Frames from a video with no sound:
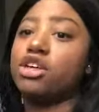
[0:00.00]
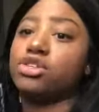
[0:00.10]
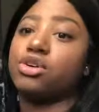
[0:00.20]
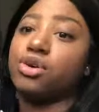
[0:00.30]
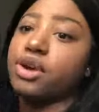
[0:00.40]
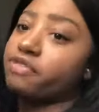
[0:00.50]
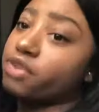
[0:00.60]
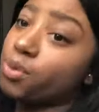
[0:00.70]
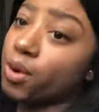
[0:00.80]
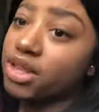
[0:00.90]
So if
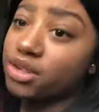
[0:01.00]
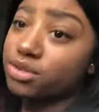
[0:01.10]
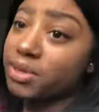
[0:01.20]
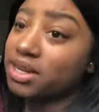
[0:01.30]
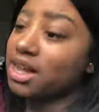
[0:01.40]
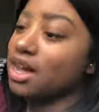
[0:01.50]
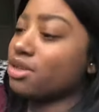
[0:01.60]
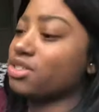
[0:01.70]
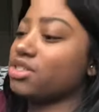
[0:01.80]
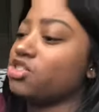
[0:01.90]
you want those big
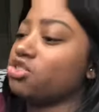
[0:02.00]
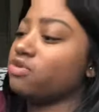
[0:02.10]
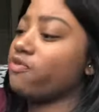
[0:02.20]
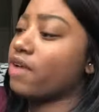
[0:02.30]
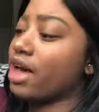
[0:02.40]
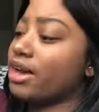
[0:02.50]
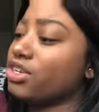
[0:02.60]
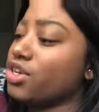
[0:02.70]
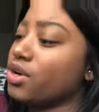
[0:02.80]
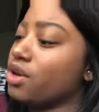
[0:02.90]
clouds,
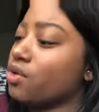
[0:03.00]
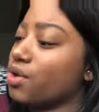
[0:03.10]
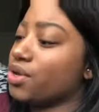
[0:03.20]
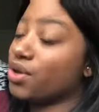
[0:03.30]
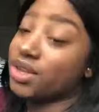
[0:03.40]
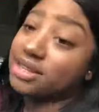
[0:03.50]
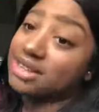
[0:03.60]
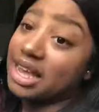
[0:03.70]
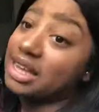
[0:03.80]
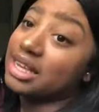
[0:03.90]
find you a coil and
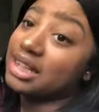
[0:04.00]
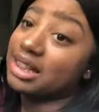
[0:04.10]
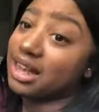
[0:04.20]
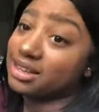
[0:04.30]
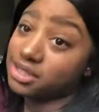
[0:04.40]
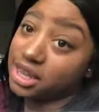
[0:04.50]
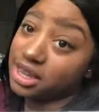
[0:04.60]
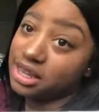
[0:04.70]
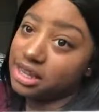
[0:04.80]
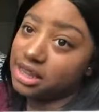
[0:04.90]
tank that can
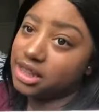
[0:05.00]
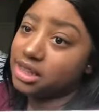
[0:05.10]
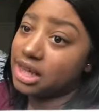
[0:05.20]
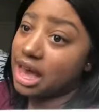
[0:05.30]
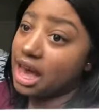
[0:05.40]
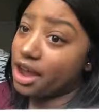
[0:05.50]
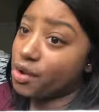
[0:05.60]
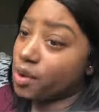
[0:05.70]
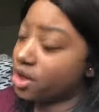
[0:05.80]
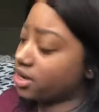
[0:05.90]
take that
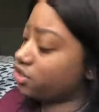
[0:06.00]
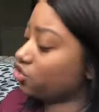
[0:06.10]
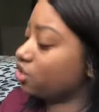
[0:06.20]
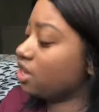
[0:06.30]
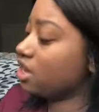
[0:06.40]
higher wattage.